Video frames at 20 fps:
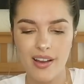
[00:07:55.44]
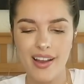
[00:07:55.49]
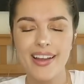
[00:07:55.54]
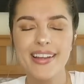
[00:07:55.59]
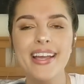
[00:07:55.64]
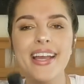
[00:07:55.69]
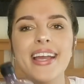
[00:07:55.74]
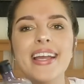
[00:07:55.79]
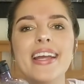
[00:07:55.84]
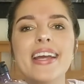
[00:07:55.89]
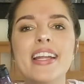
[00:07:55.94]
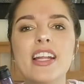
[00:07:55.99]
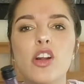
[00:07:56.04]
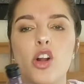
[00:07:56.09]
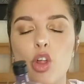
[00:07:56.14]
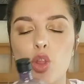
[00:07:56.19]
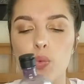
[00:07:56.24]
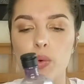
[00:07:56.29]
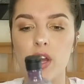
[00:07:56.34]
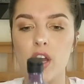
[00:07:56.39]
I can't get it
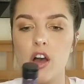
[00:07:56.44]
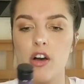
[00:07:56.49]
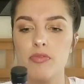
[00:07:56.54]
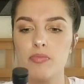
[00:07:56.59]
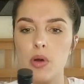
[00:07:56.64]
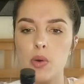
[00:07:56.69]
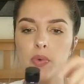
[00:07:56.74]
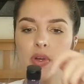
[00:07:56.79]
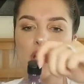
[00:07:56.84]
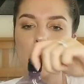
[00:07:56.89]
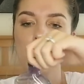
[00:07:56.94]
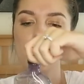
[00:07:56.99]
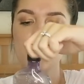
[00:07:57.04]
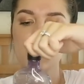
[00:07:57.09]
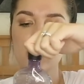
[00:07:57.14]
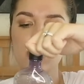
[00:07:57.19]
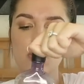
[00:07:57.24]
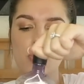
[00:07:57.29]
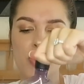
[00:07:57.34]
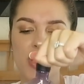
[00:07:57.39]
all the way off, but we
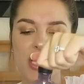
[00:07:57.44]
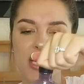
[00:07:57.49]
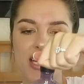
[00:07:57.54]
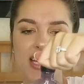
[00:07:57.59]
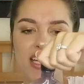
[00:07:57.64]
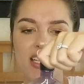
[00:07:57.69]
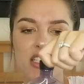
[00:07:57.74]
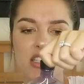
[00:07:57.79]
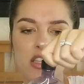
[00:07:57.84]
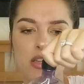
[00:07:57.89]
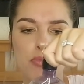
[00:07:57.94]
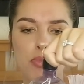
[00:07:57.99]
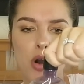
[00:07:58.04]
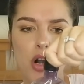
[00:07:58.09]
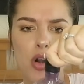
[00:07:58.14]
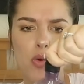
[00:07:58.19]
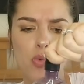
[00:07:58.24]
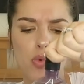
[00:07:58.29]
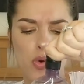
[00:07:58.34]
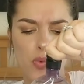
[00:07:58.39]
open, we can get to the
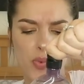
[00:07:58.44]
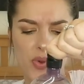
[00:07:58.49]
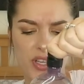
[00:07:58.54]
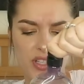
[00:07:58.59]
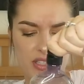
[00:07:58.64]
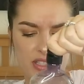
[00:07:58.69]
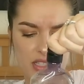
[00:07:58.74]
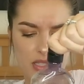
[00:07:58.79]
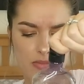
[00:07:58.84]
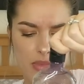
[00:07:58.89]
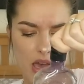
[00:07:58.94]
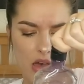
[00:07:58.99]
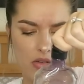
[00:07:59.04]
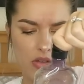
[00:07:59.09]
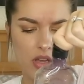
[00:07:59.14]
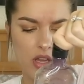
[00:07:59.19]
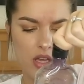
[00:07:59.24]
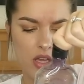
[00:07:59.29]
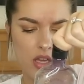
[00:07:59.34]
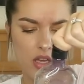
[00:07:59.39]
part where we can
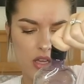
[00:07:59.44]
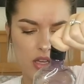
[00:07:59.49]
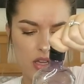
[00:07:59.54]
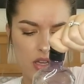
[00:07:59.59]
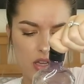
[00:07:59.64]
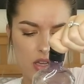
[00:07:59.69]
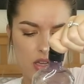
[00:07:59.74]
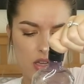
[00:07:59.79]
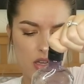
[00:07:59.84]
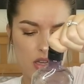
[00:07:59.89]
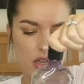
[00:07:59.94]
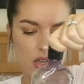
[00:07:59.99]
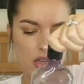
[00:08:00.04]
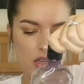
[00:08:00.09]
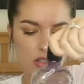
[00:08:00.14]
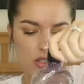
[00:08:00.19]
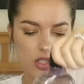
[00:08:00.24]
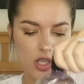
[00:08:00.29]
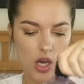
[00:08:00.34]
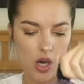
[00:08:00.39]
smell.
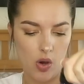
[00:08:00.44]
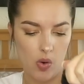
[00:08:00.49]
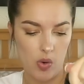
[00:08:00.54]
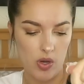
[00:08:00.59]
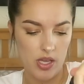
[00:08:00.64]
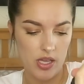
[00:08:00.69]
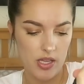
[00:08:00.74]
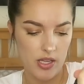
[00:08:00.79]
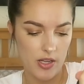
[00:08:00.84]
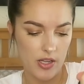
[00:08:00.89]
So